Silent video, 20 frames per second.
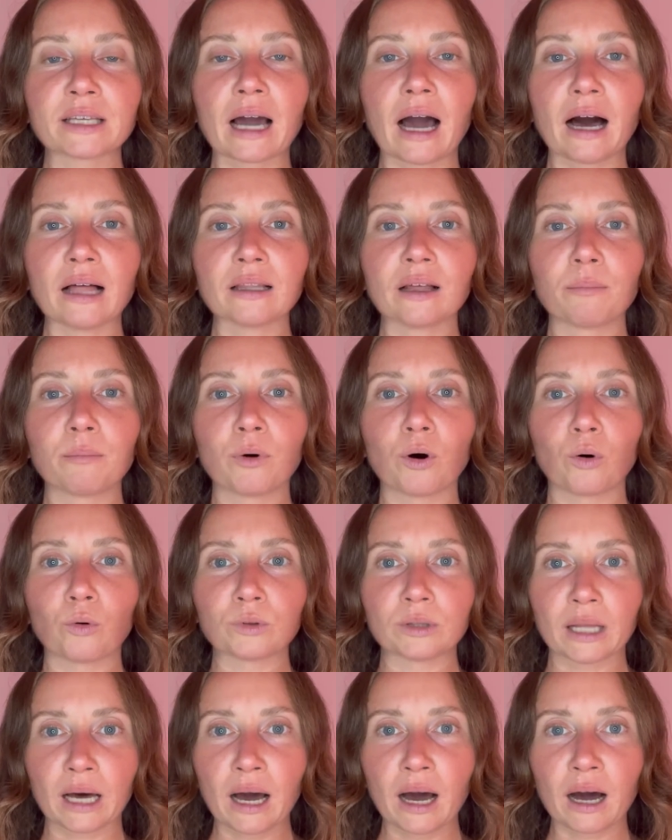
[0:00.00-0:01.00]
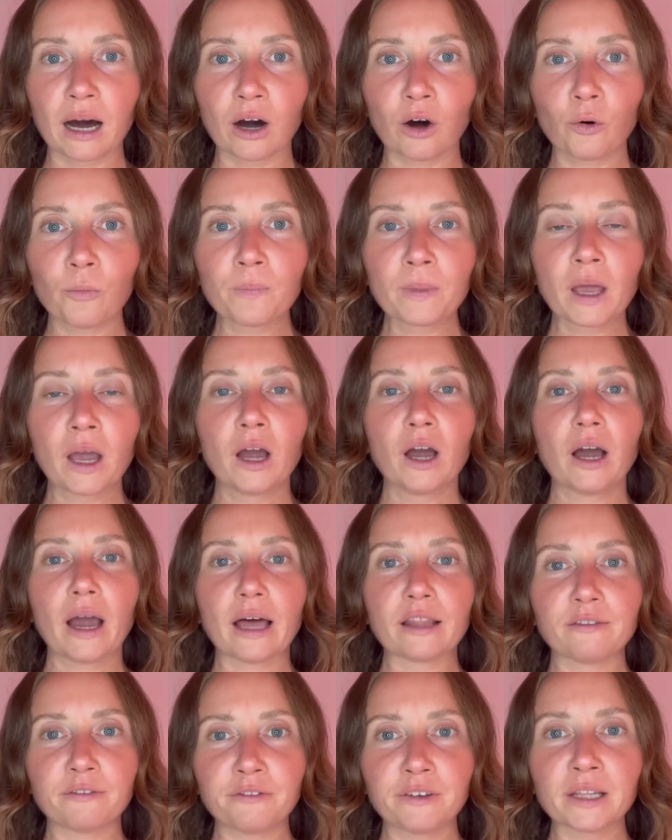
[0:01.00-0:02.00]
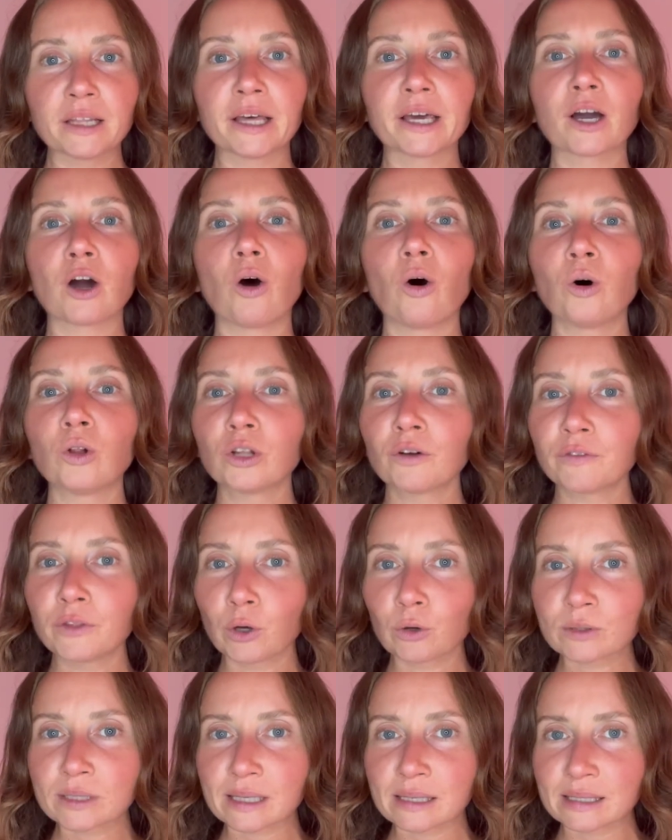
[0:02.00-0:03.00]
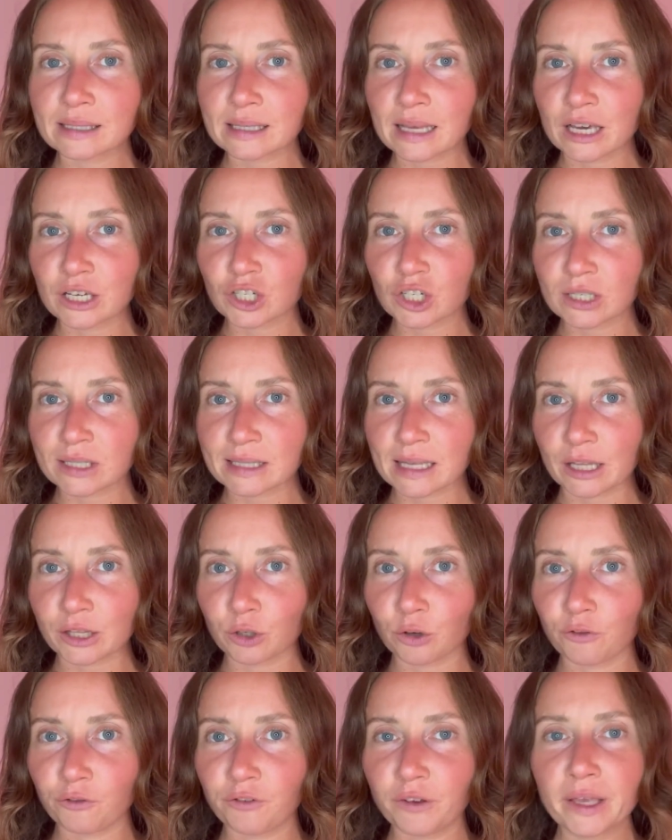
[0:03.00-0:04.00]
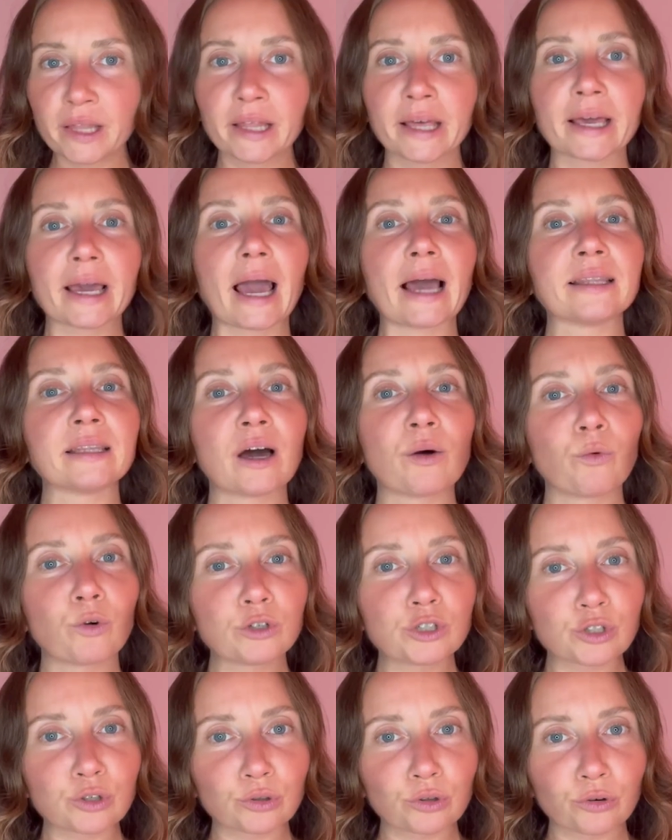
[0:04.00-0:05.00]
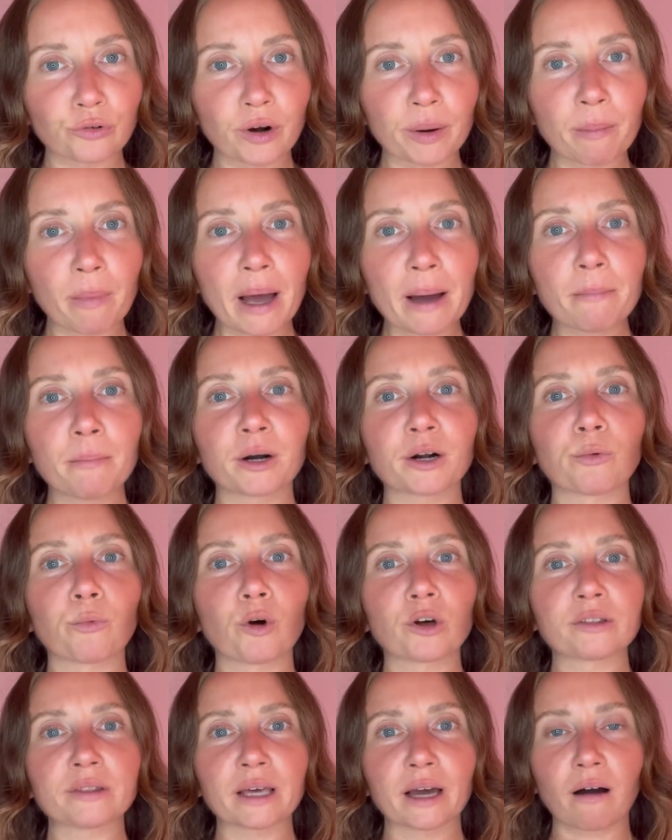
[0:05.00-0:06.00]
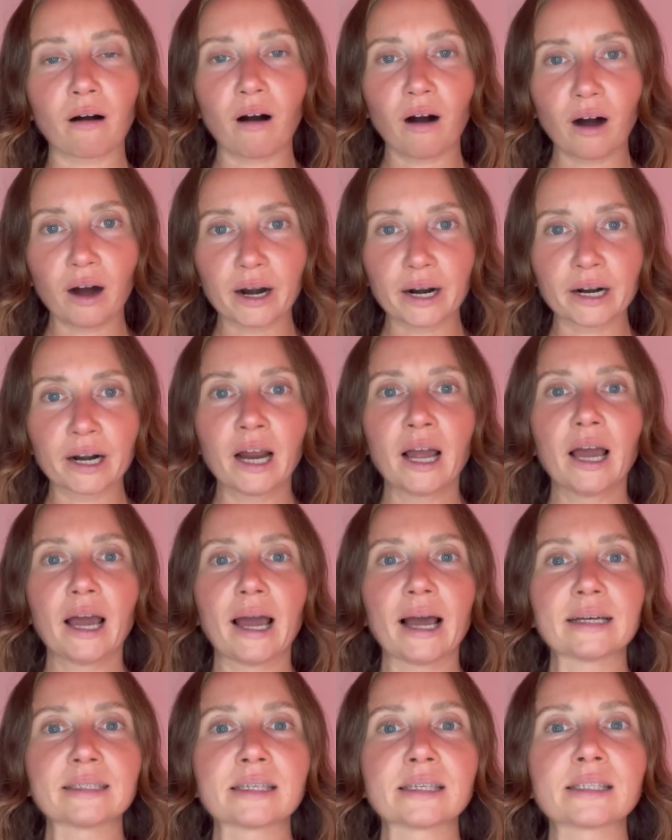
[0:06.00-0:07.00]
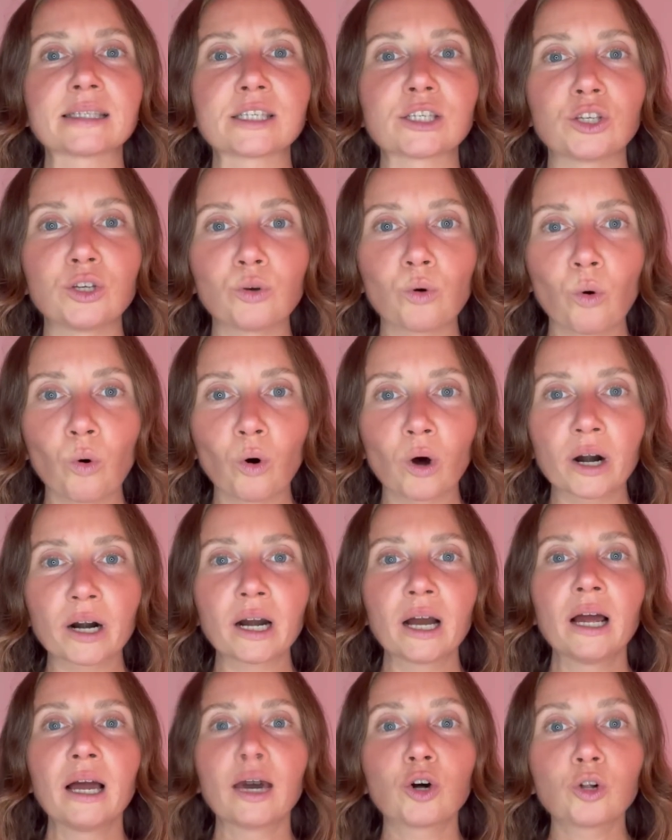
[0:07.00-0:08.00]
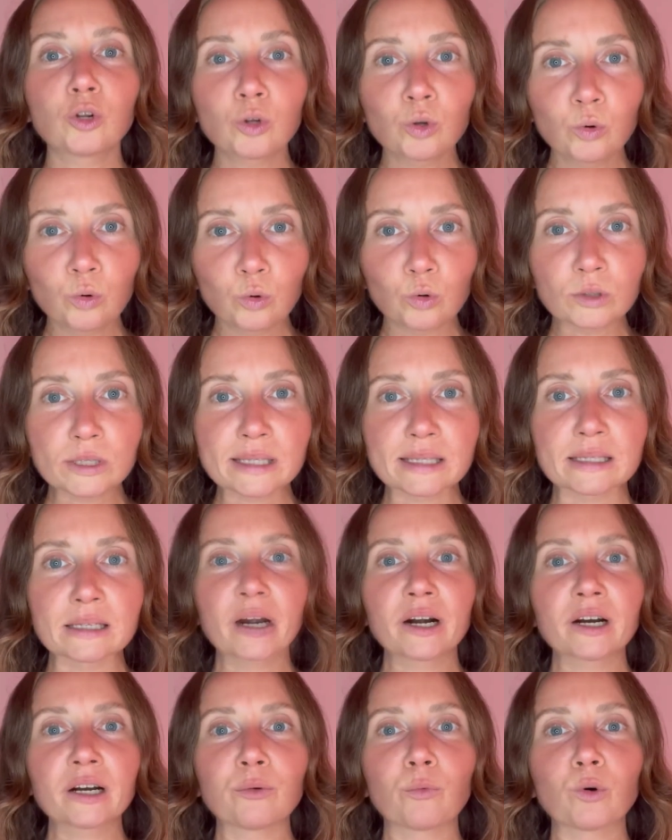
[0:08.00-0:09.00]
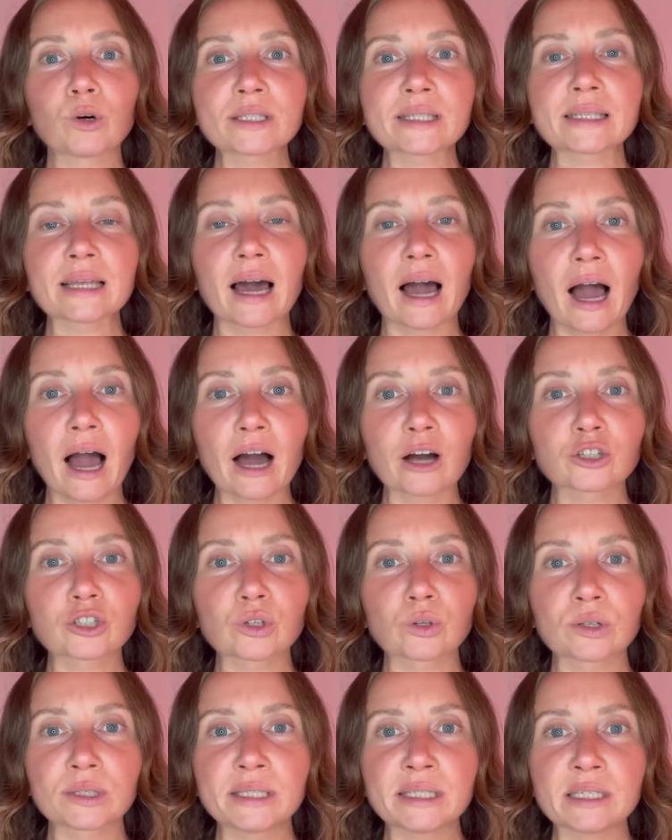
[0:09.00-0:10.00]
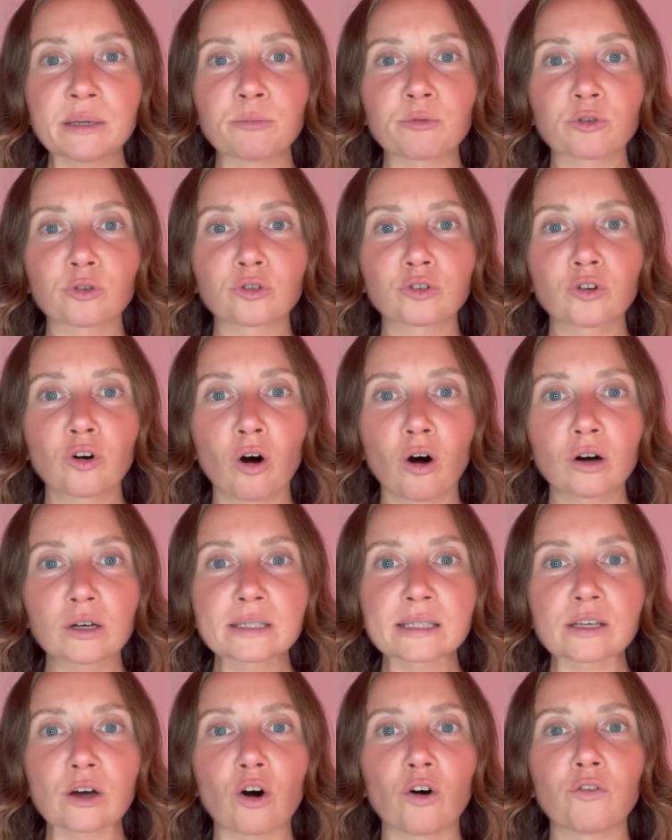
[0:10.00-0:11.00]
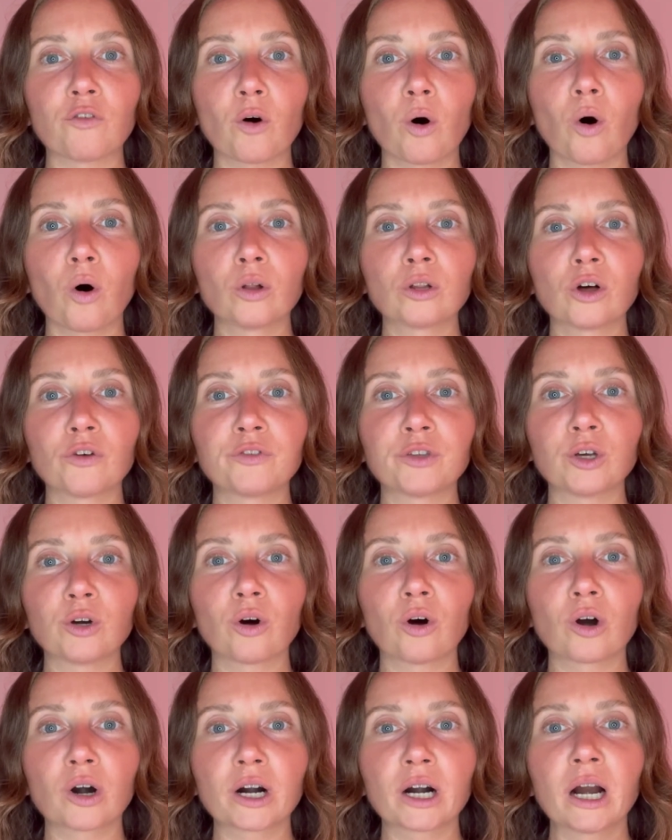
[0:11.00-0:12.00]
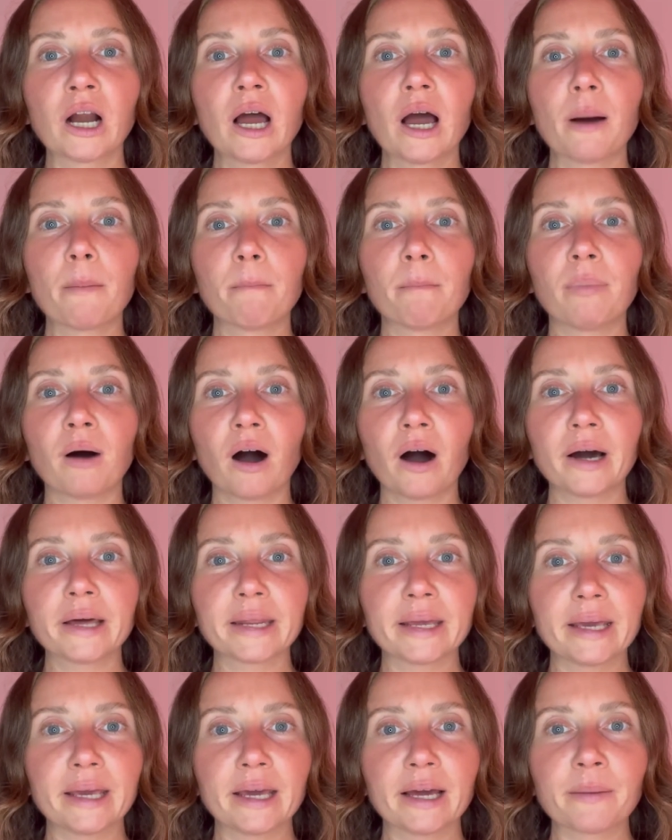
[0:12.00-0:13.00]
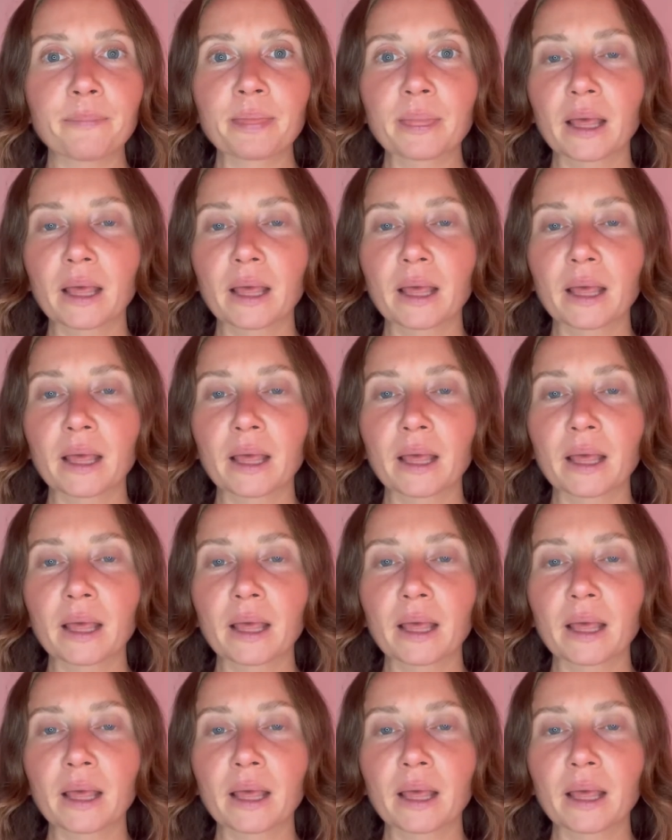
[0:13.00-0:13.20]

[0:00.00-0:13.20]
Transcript: collarbone now and feeling all of those sensations that you're feeling, and I want you to remember what they are, as it's your clues. Where was the actual deep root cause of all of your body